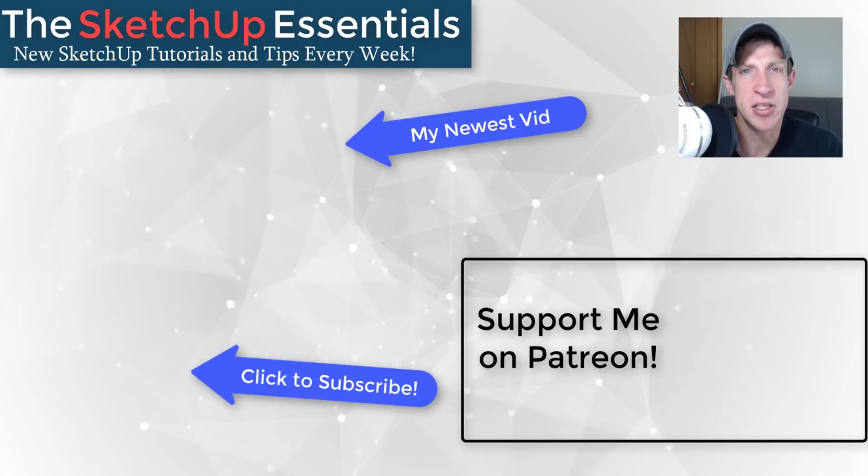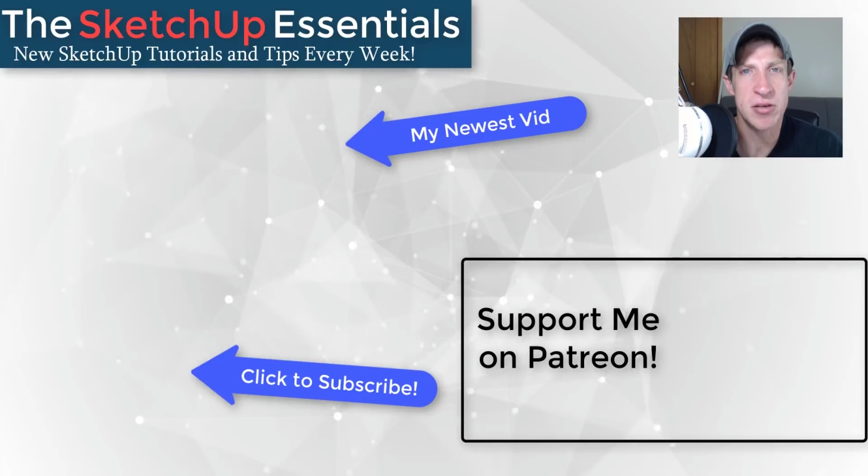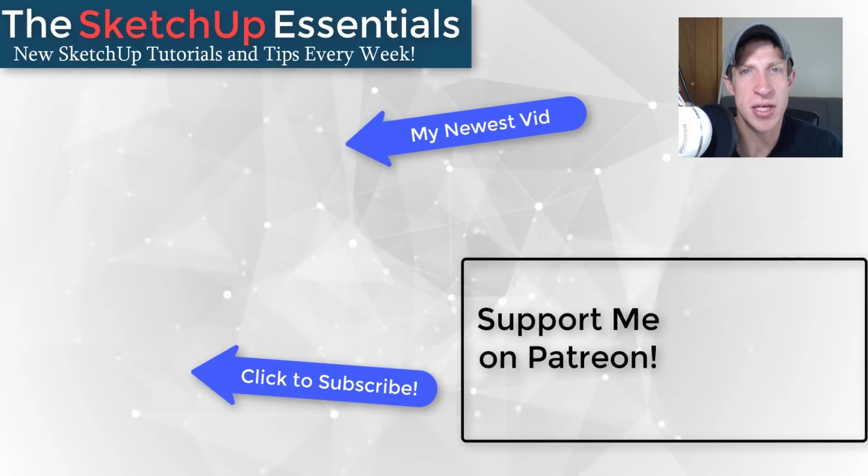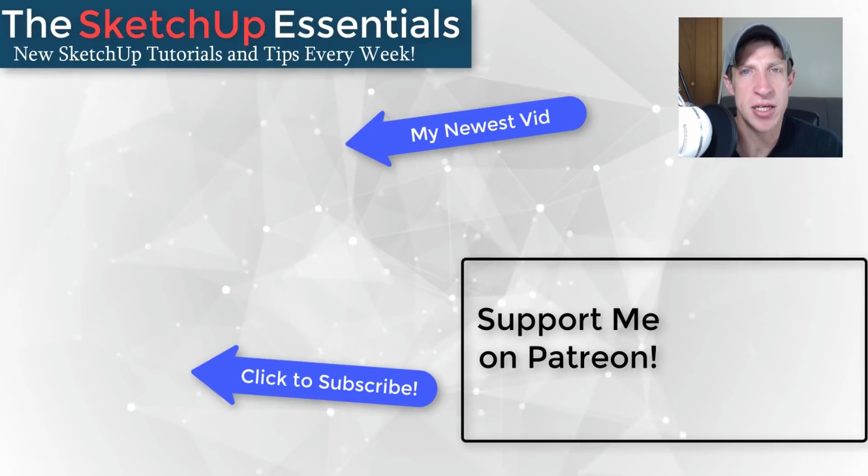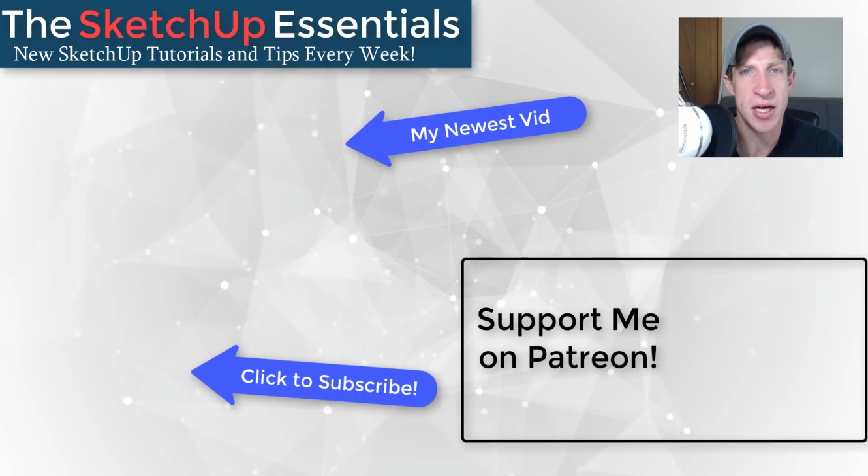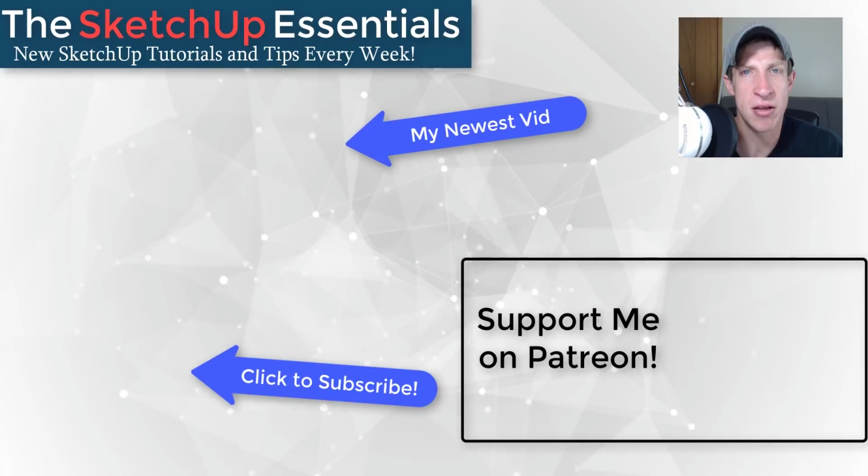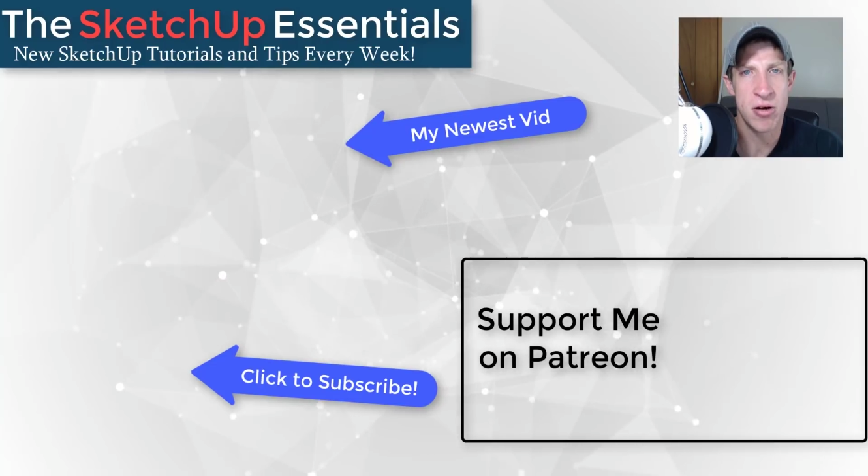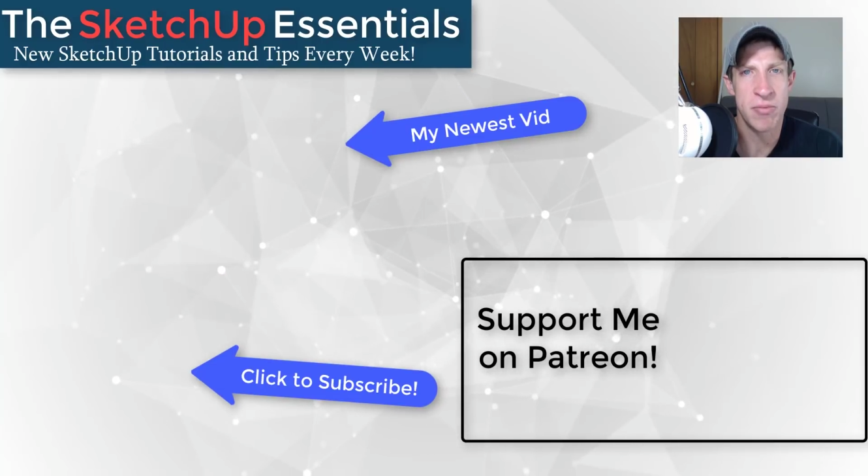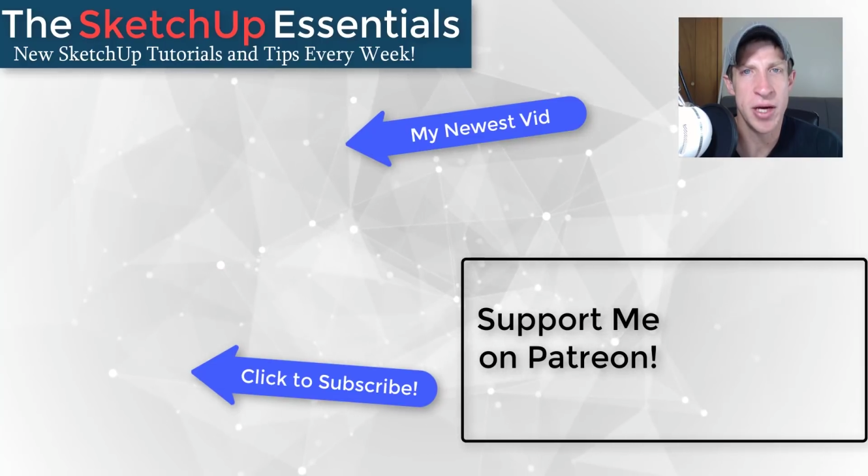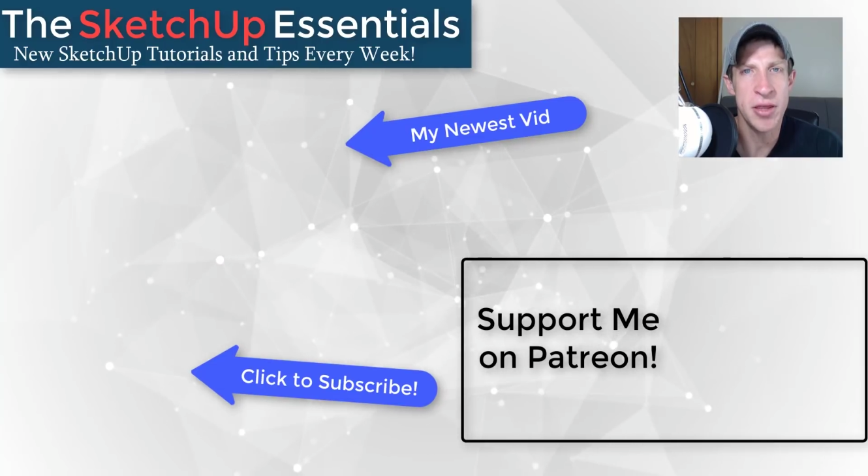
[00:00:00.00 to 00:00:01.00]
if it's only a
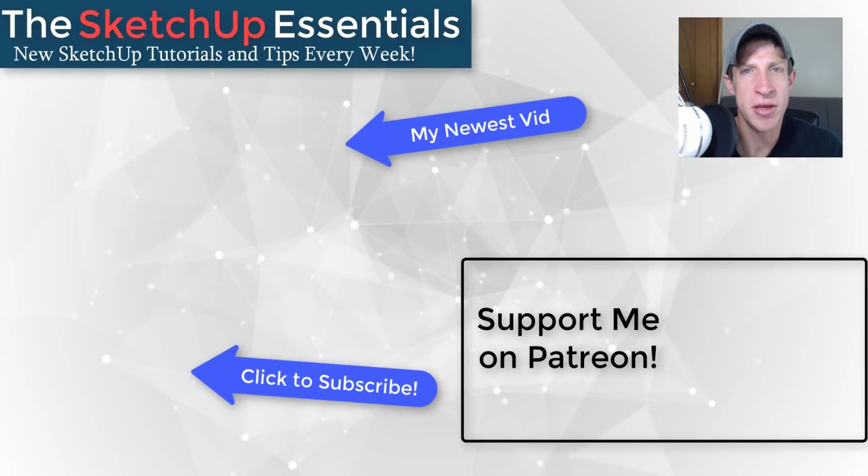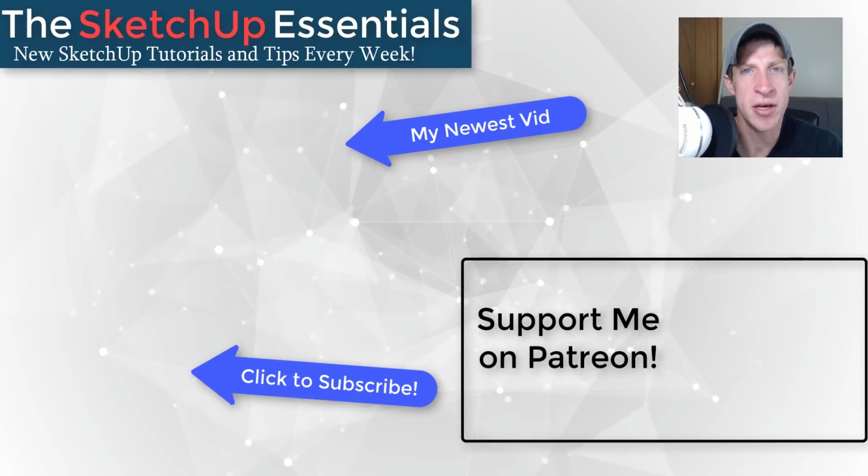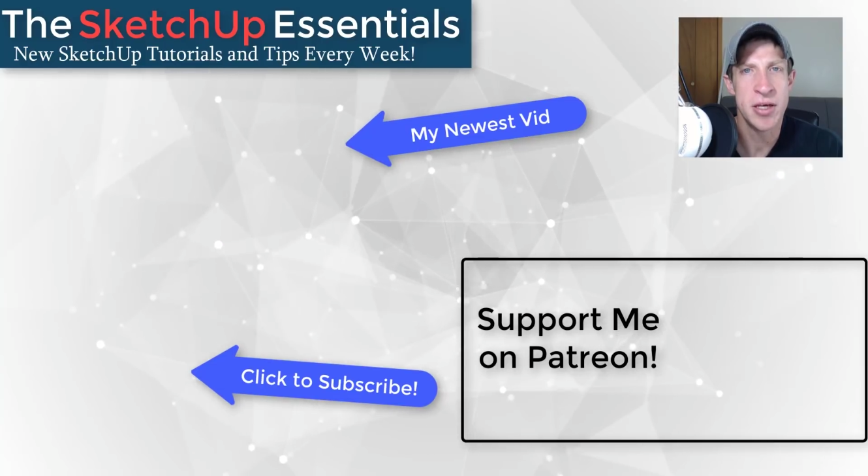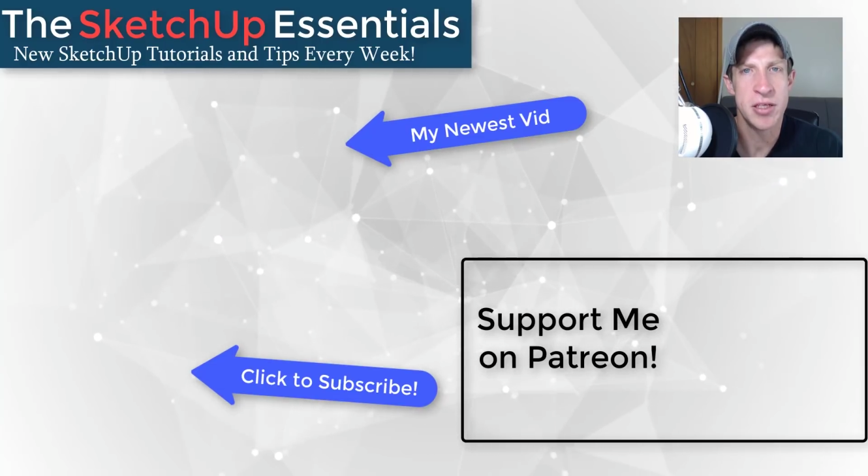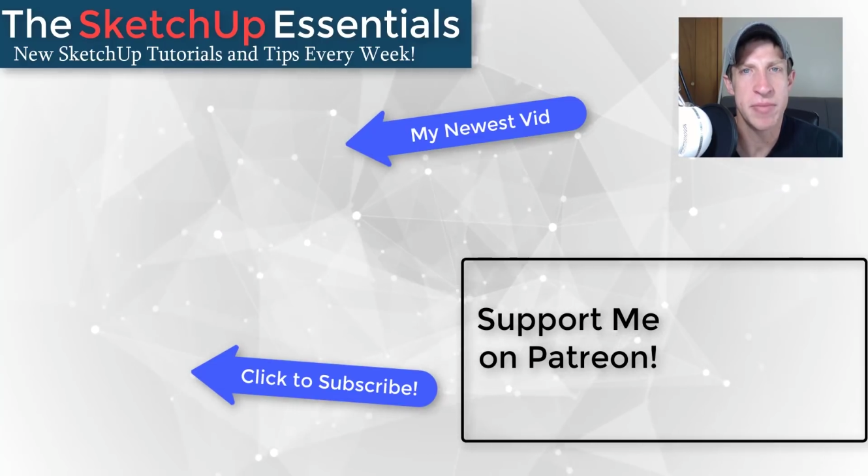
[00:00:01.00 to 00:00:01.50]
dollar a month.